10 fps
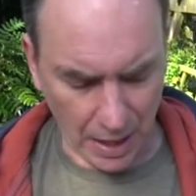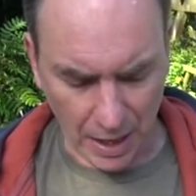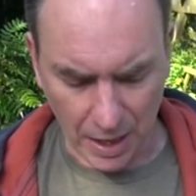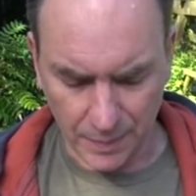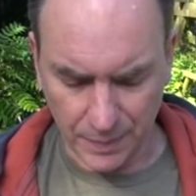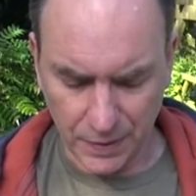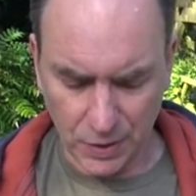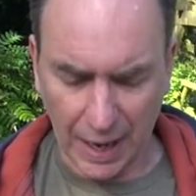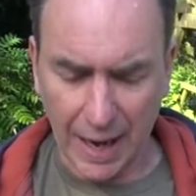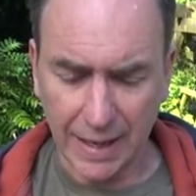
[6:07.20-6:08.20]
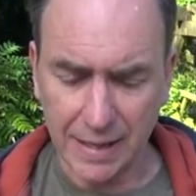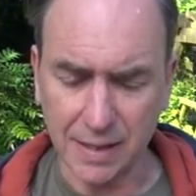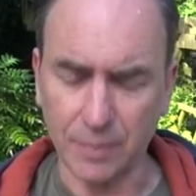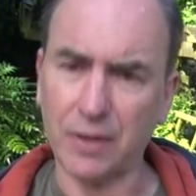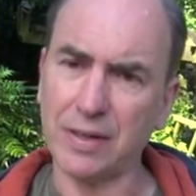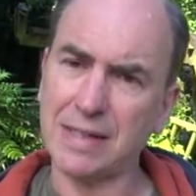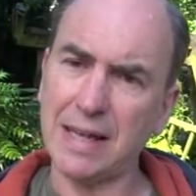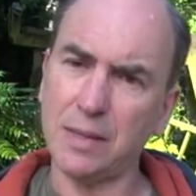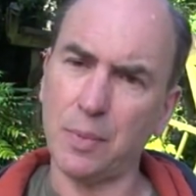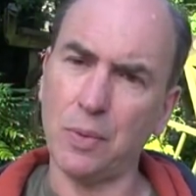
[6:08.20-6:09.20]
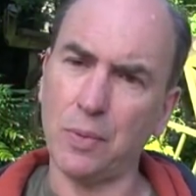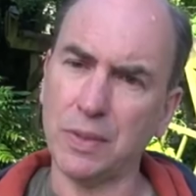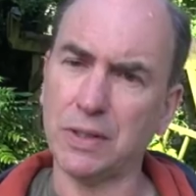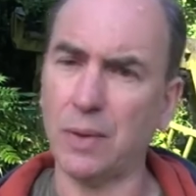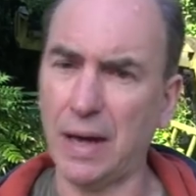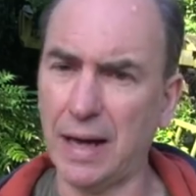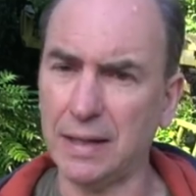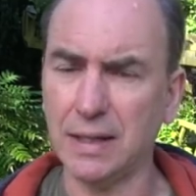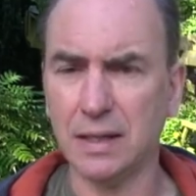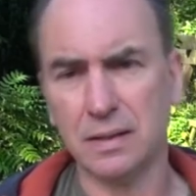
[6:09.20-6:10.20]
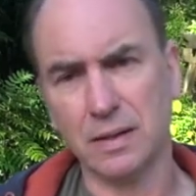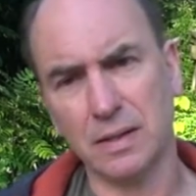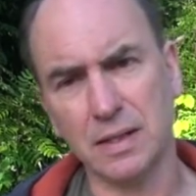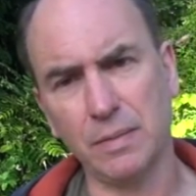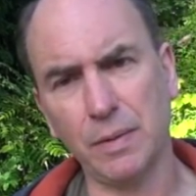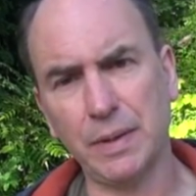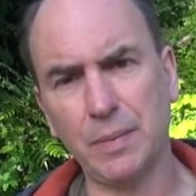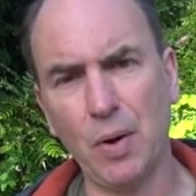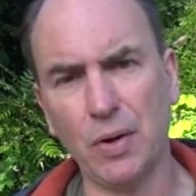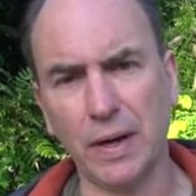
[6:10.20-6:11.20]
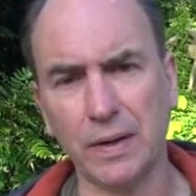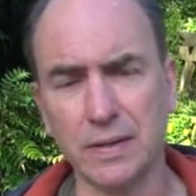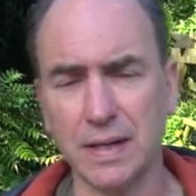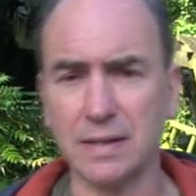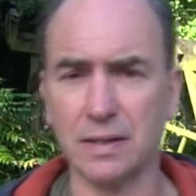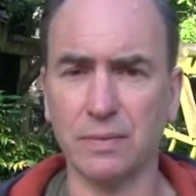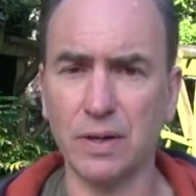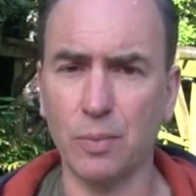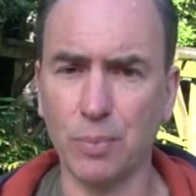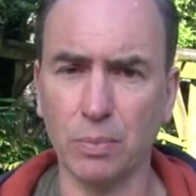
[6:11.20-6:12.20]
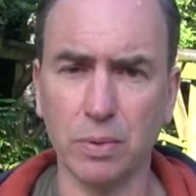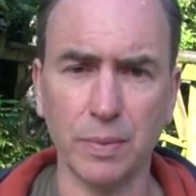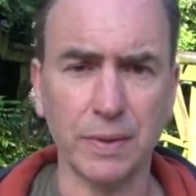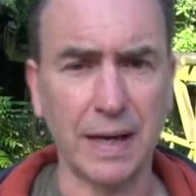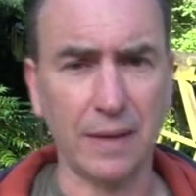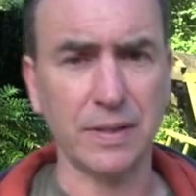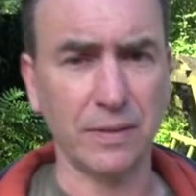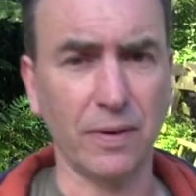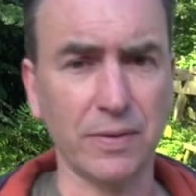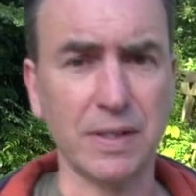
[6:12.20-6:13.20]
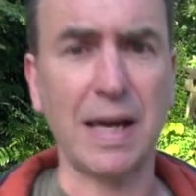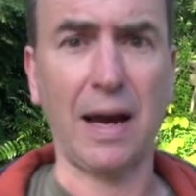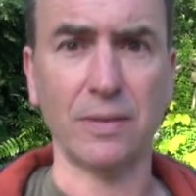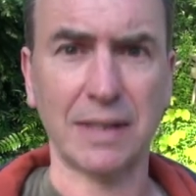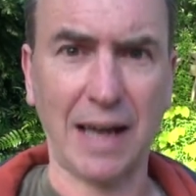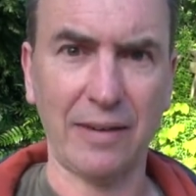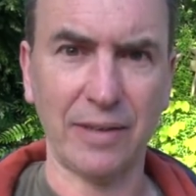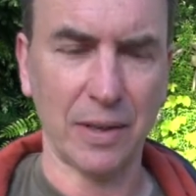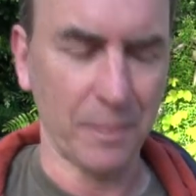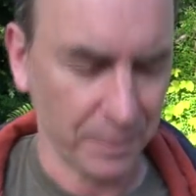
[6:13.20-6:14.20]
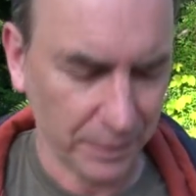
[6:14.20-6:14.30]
Um, you can get some that are extendable, which are quite handy, so you slip them in your pocket, because that's the real problem with dowsing rods, is how to carry them.